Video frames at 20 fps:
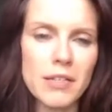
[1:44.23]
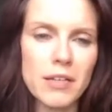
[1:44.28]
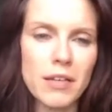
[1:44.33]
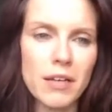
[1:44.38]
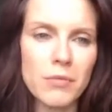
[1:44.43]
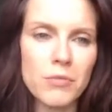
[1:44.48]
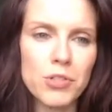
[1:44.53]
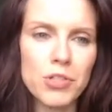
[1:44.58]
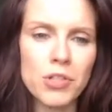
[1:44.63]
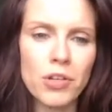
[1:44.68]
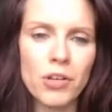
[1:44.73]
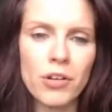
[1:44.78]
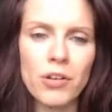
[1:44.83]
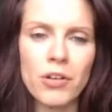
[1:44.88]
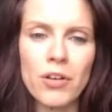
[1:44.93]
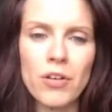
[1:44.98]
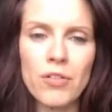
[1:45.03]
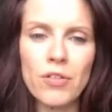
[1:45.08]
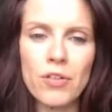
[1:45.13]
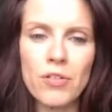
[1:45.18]
and i'm
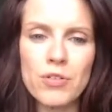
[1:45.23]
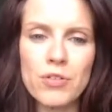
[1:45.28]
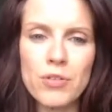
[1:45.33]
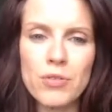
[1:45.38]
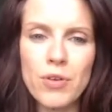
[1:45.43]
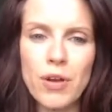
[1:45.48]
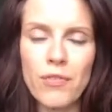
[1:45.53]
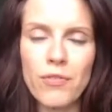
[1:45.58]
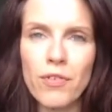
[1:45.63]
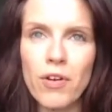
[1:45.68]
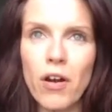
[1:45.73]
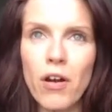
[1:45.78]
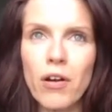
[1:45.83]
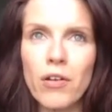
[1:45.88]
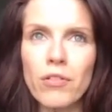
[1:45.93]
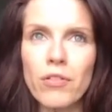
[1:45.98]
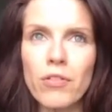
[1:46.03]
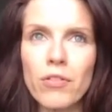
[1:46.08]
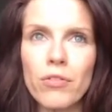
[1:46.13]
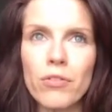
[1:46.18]
sure those who have
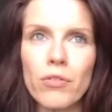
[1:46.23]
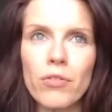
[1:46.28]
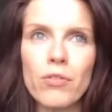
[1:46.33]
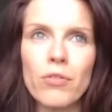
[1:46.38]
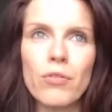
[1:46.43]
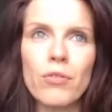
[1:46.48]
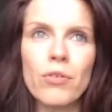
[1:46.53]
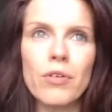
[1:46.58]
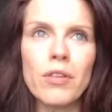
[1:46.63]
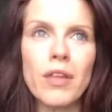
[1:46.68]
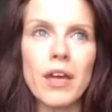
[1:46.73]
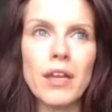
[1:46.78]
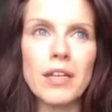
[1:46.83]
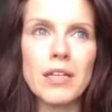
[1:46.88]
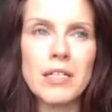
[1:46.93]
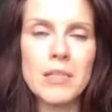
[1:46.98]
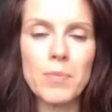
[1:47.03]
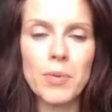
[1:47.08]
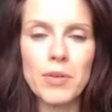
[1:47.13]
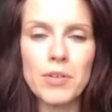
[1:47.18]
gone through that
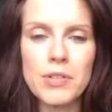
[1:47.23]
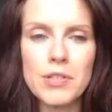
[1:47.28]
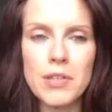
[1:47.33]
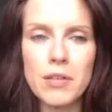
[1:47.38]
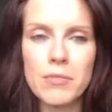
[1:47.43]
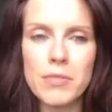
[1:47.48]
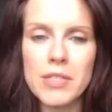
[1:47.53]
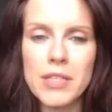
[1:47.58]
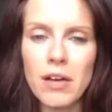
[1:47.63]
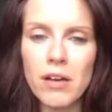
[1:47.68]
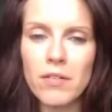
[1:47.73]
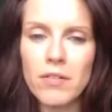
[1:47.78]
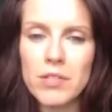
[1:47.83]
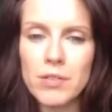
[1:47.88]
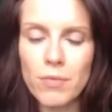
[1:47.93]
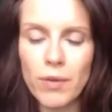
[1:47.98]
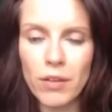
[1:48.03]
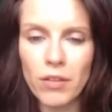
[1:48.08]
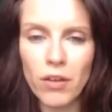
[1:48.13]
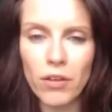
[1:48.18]
experience themselves with